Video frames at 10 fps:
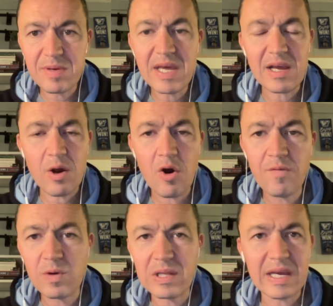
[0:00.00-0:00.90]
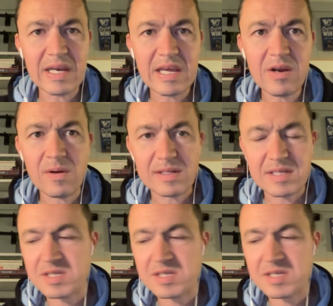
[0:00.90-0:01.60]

being overly adherent to